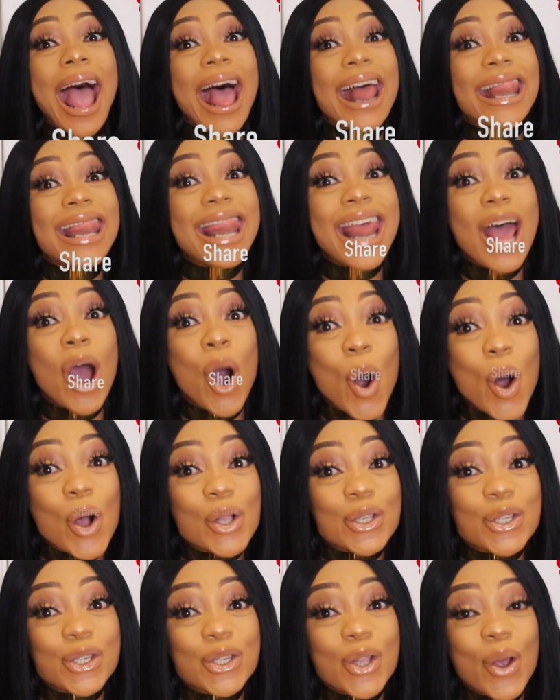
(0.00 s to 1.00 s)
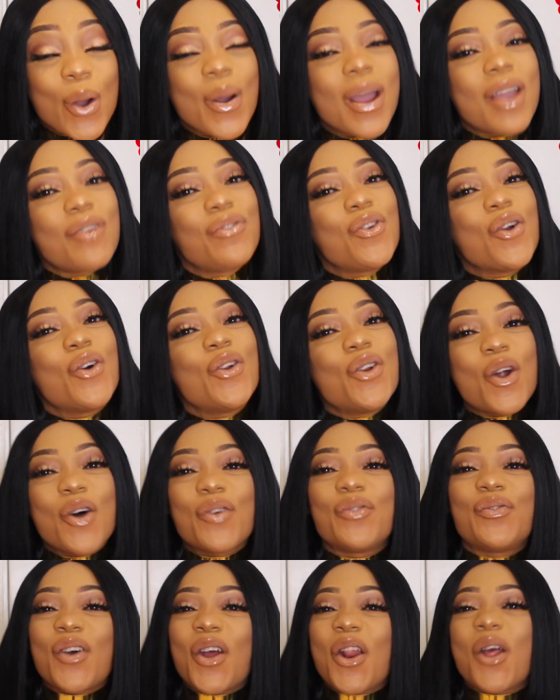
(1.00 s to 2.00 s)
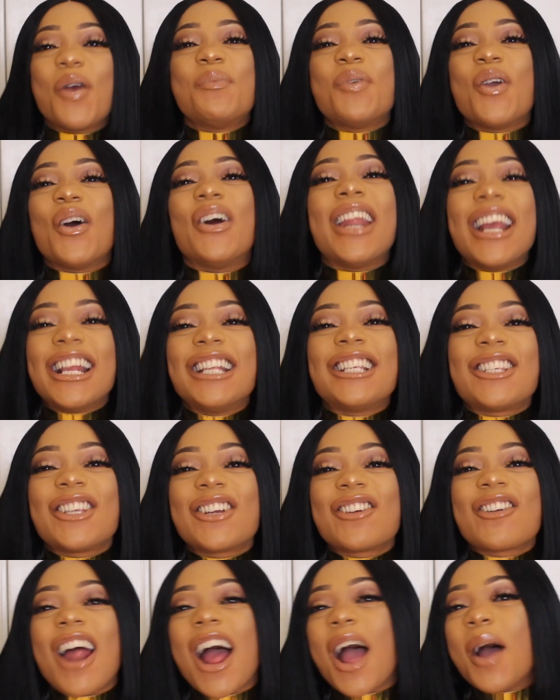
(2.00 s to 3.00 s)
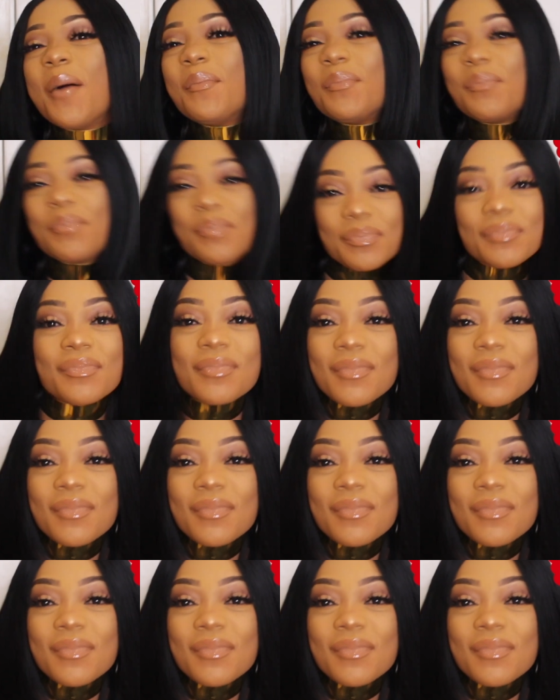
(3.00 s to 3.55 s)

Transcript: And also, if you're not following me on Instagram,